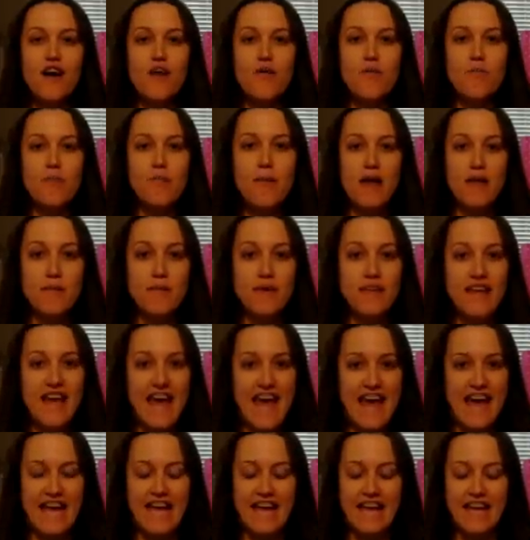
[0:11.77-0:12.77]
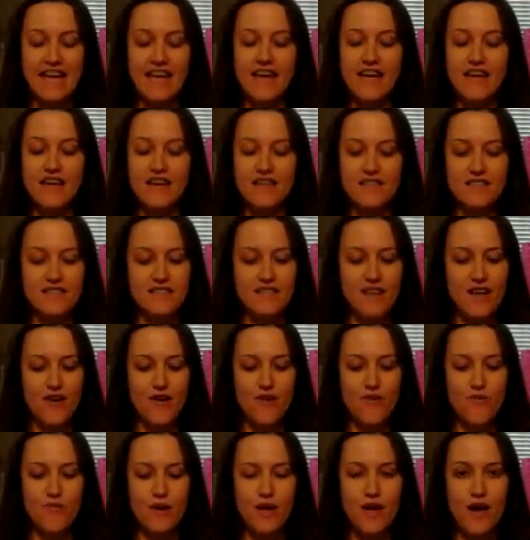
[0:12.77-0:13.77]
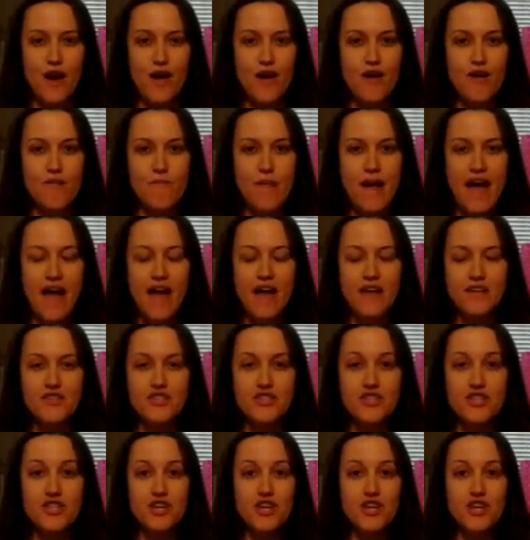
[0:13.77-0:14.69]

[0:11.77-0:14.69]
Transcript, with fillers: baby Yang. So we got our match